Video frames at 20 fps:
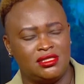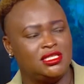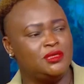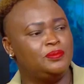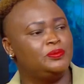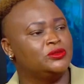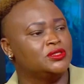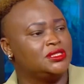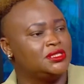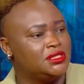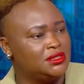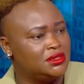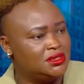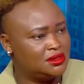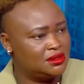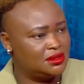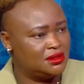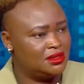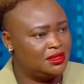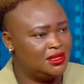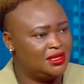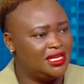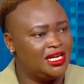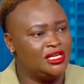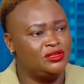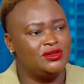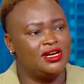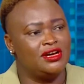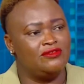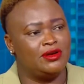deposit, mm,
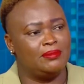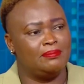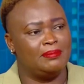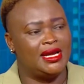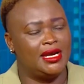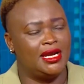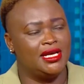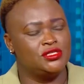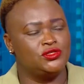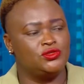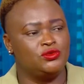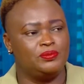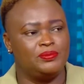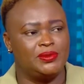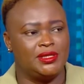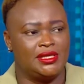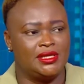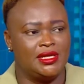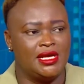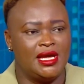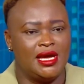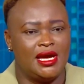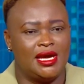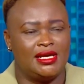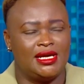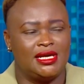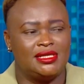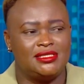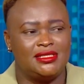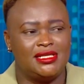and you have a balance to pay, mm, I
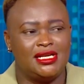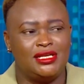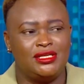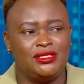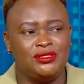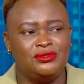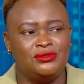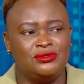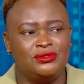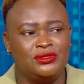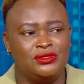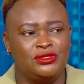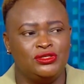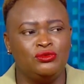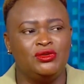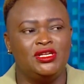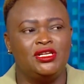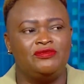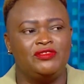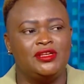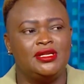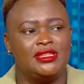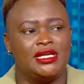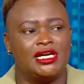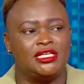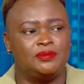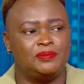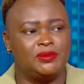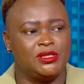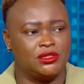can tell you, you will feel
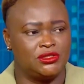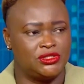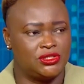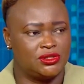that pinch.